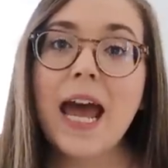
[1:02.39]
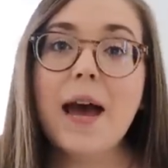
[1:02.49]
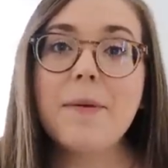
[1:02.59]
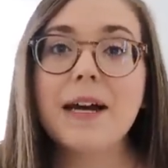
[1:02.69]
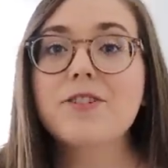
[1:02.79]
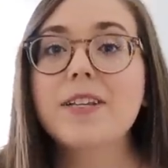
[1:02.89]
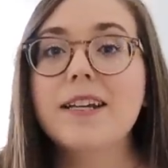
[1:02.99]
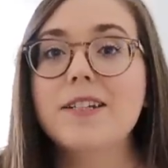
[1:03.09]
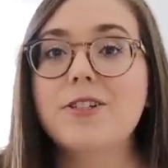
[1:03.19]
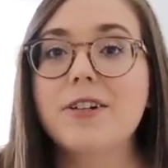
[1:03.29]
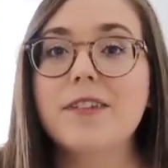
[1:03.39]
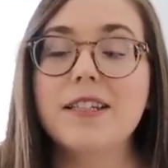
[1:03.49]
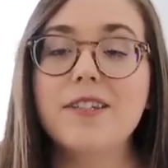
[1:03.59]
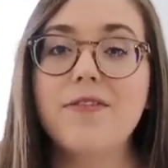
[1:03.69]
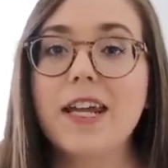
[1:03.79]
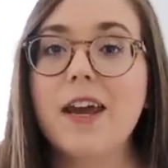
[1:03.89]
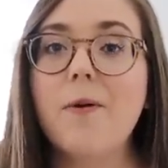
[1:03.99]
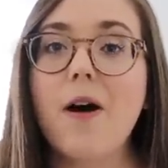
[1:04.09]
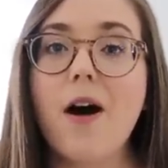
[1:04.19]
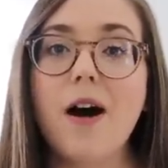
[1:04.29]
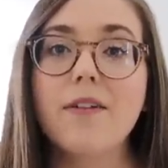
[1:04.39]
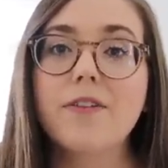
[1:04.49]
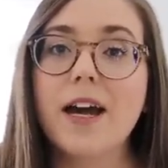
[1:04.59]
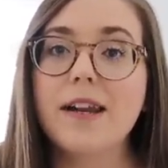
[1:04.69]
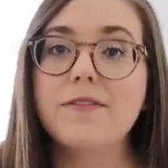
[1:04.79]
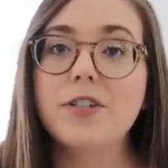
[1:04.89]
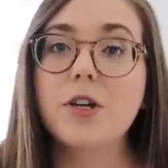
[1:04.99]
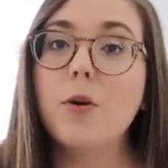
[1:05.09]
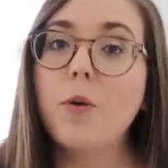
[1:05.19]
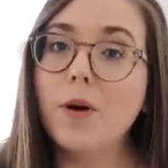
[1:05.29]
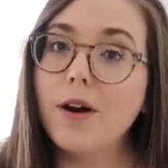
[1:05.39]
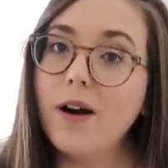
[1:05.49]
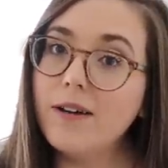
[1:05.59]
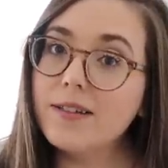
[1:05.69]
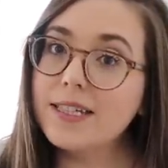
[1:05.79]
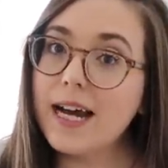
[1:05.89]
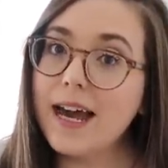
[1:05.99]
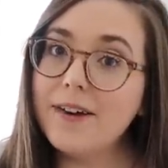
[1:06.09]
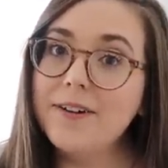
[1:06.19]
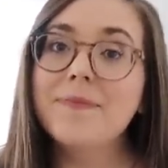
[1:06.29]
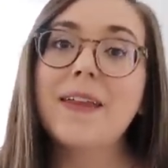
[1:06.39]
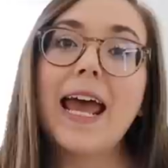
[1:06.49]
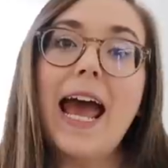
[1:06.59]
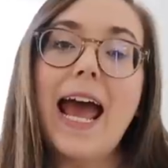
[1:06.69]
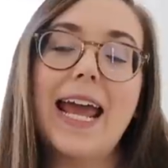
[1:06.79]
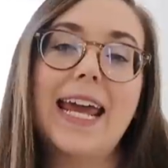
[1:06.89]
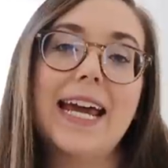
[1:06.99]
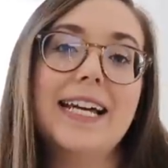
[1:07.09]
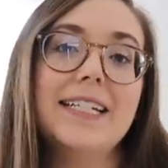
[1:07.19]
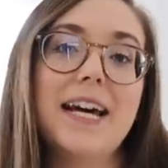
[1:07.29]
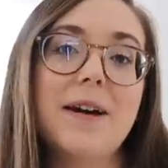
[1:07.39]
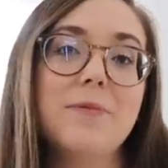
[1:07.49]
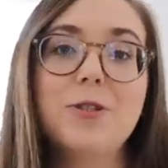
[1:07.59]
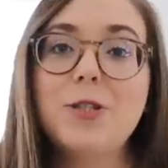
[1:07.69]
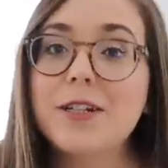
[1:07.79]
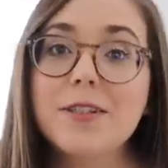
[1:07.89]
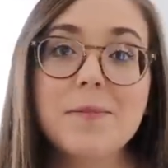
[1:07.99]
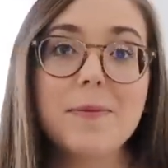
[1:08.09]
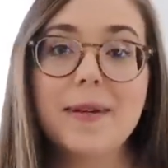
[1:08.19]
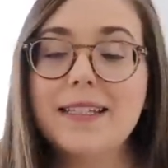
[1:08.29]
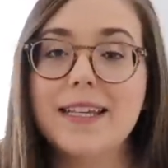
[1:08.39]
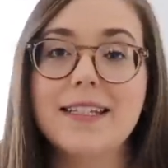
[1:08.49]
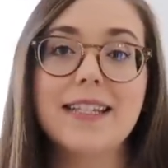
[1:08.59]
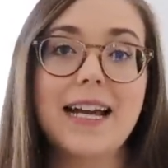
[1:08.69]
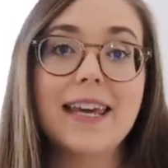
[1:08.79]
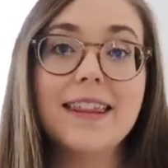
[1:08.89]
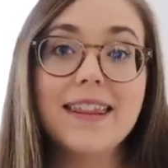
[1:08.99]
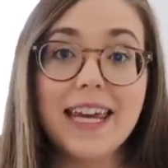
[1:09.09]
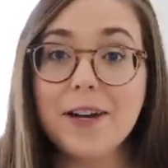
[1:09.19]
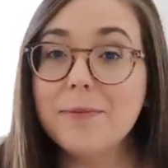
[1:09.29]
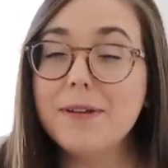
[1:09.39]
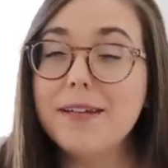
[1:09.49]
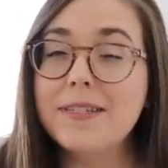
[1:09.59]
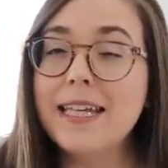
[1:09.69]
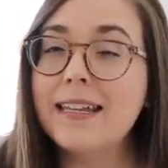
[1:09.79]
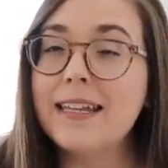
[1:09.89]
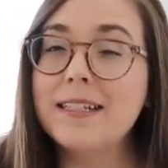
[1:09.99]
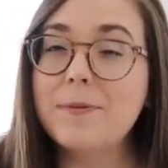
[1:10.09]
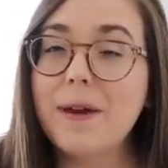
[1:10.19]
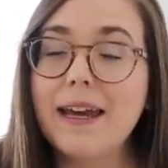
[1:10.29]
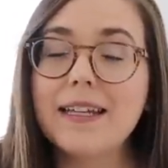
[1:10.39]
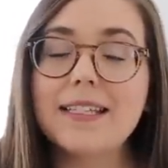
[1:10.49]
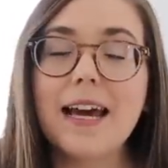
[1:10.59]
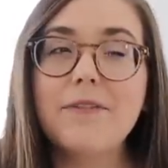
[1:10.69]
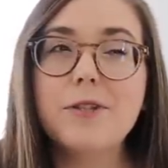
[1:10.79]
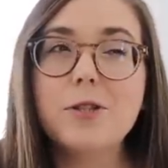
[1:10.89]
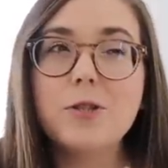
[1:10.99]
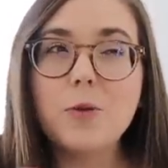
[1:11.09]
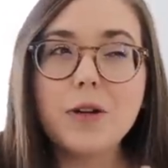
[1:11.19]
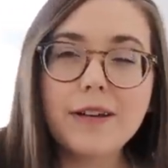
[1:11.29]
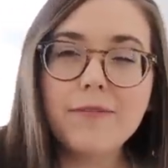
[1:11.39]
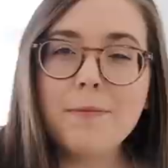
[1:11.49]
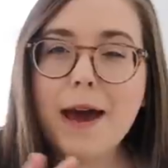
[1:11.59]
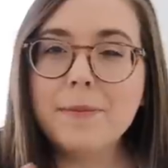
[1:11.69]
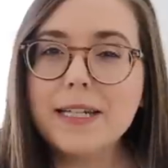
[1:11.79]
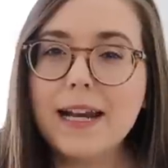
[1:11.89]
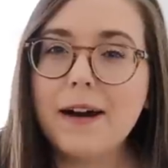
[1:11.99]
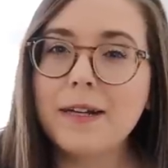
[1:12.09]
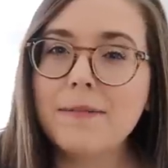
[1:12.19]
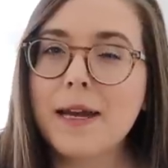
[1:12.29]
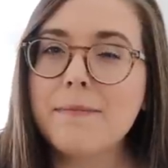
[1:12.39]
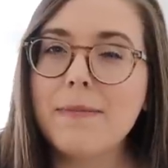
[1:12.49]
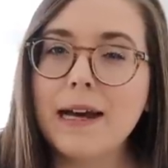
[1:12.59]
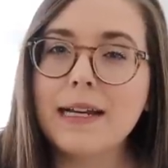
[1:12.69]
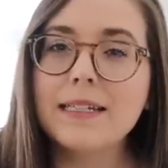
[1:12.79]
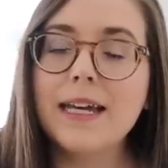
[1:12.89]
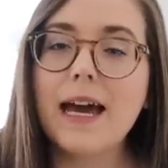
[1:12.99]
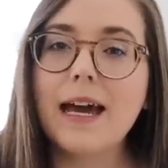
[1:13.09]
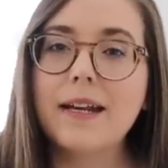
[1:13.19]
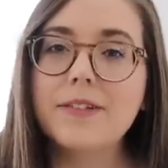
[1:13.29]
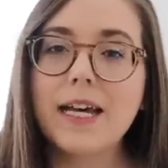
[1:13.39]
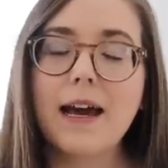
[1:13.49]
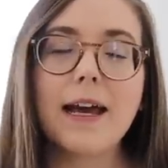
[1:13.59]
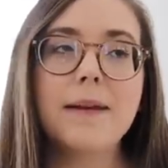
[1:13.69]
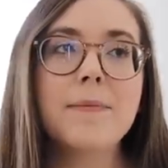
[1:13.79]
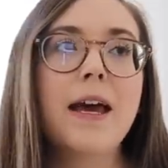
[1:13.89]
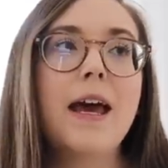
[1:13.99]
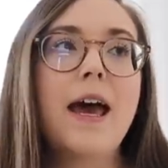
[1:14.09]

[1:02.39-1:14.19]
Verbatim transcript: I'm actually going to start this video off kind of decor haul style and just share some of the pieces that I think I'll be using in this space. I've sort of mapped it out in my mind ahead of time.